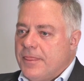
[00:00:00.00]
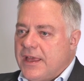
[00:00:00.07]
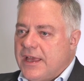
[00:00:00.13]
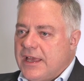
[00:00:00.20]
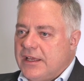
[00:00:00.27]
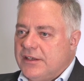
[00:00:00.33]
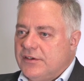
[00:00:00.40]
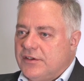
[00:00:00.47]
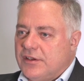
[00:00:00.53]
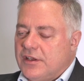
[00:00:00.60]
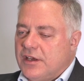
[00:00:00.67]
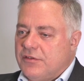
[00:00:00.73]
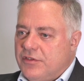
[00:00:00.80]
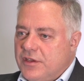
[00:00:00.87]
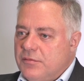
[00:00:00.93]
And
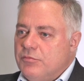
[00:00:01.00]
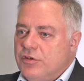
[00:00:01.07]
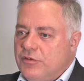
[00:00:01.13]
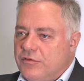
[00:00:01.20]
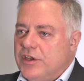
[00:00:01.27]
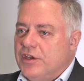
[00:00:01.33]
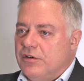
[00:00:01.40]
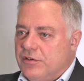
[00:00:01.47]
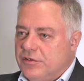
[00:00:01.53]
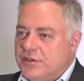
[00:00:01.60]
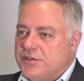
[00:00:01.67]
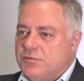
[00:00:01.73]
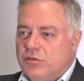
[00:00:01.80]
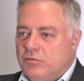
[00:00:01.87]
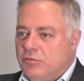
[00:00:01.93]
I think moving on
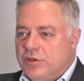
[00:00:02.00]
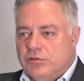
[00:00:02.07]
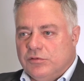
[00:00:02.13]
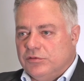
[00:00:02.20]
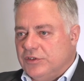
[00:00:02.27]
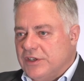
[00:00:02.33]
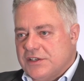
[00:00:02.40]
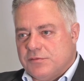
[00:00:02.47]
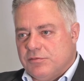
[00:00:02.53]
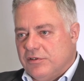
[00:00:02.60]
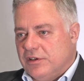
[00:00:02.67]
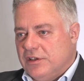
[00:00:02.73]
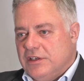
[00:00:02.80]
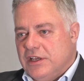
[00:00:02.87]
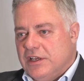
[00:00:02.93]
is what we all
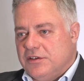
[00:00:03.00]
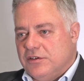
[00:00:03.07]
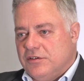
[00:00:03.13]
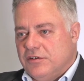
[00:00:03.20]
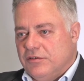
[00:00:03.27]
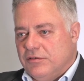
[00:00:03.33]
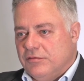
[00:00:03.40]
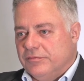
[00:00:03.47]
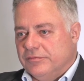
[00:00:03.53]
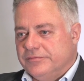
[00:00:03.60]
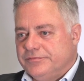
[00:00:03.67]
desperately need to do.